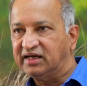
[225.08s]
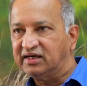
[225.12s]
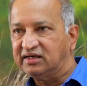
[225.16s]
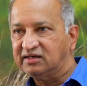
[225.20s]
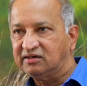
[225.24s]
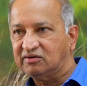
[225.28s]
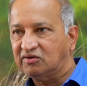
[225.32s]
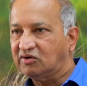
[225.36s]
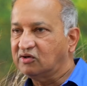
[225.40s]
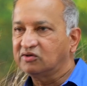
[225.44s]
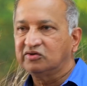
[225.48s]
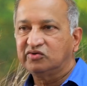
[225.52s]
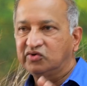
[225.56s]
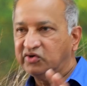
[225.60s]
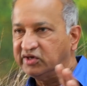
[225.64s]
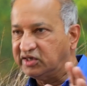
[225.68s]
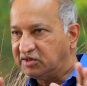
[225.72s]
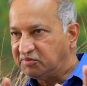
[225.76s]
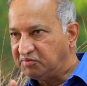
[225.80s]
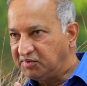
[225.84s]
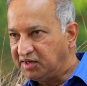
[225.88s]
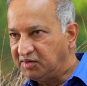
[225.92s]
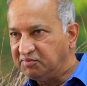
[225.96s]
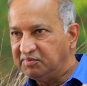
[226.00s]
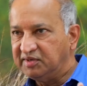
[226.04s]
at, although
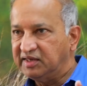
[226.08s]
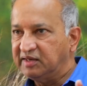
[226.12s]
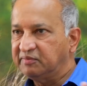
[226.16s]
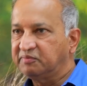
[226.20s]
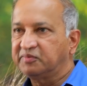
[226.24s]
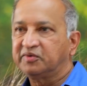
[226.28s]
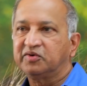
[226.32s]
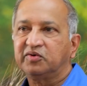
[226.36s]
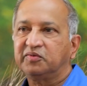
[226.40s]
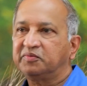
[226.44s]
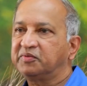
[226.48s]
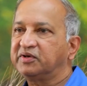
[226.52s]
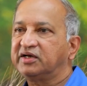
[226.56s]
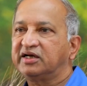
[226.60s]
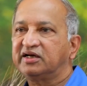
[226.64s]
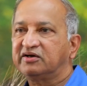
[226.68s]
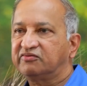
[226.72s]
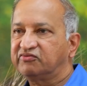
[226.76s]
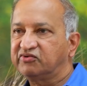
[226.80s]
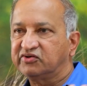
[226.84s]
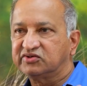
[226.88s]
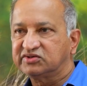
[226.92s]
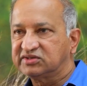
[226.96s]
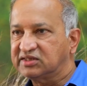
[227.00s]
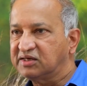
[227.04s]
it may be appropriate
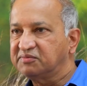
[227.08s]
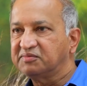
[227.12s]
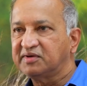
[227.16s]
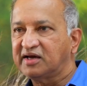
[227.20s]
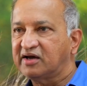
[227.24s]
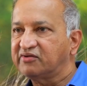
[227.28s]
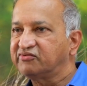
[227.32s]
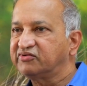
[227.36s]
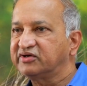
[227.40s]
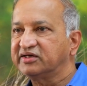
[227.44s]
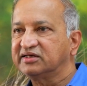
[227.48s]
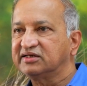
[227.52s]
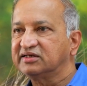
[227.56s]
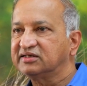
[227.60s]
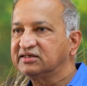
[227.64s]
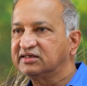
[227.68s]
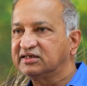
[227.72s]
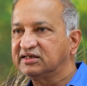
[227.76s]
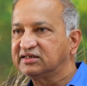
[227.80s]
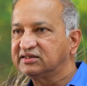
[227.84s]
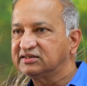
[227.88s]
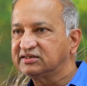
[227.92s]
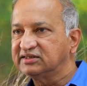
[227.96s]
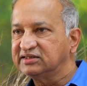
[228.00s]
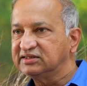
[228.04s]
for some African
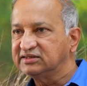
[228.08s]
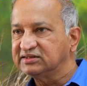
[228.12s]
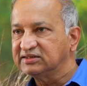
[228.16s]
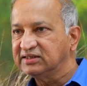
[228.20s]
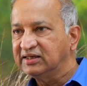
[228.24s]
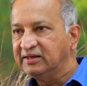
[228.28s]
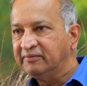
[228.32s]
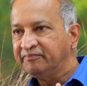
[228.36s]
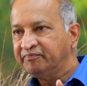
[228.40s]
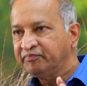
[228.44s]
countries.